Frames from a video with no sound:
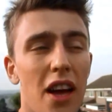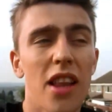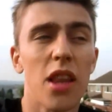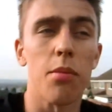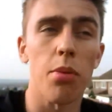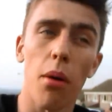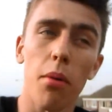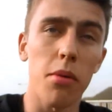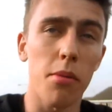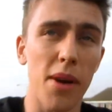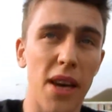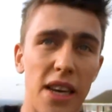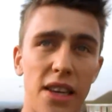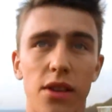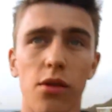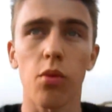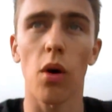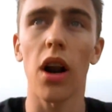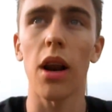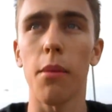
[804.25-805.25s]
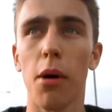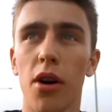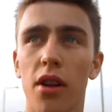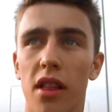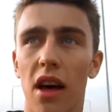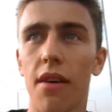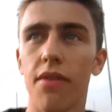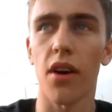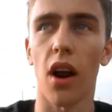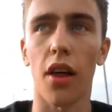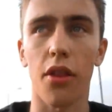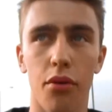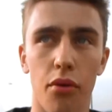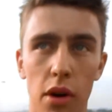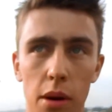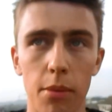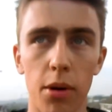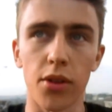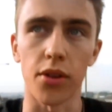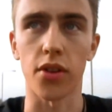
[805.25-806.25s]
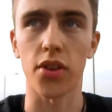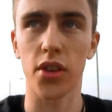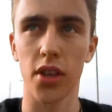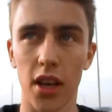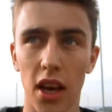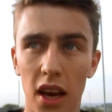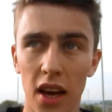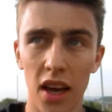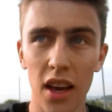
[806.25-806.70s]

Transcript: The problem is, while I'm only there for like 3 months